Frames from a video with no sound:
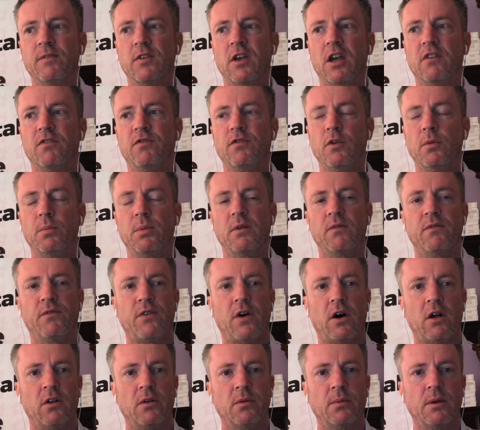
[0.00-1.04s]
if you've been
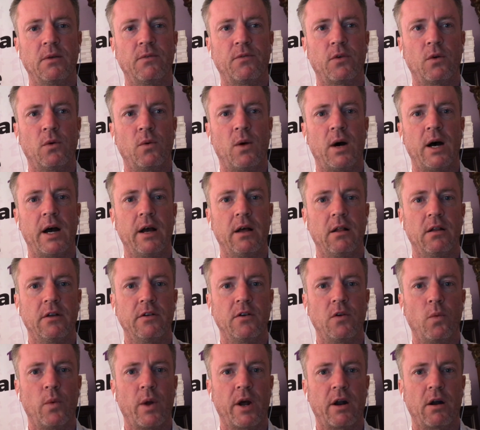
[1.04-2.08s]
following me for a while or
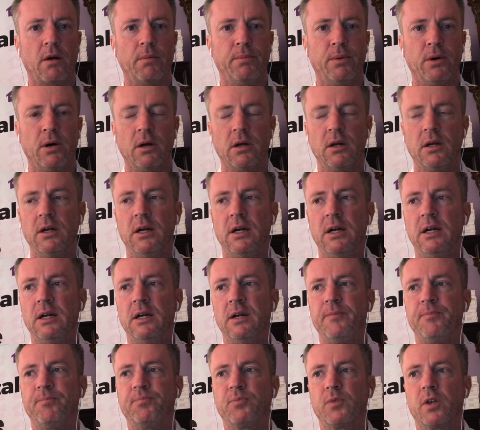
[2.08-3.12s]
you read our book,
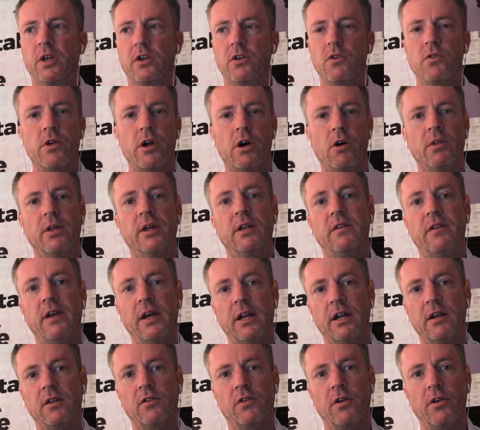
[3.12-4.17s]
you know that
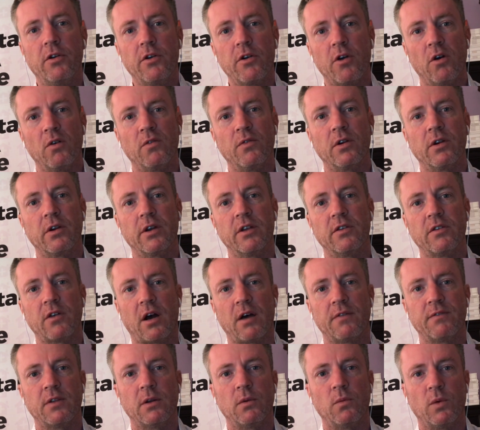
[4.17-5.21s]
tenant turnover is
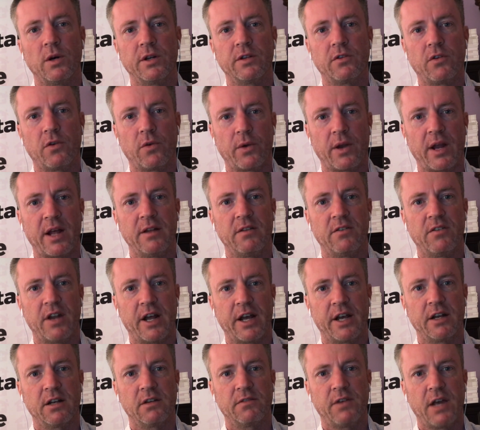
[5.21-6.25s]
often what creates
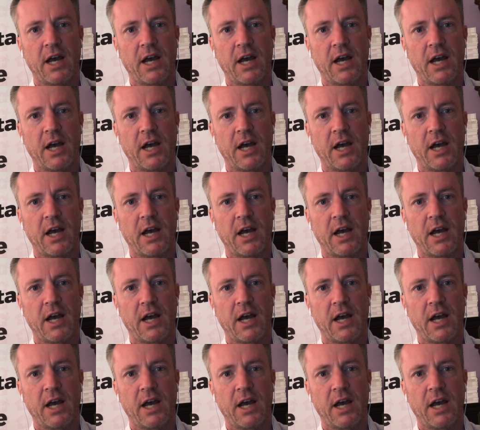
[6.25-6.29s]
negative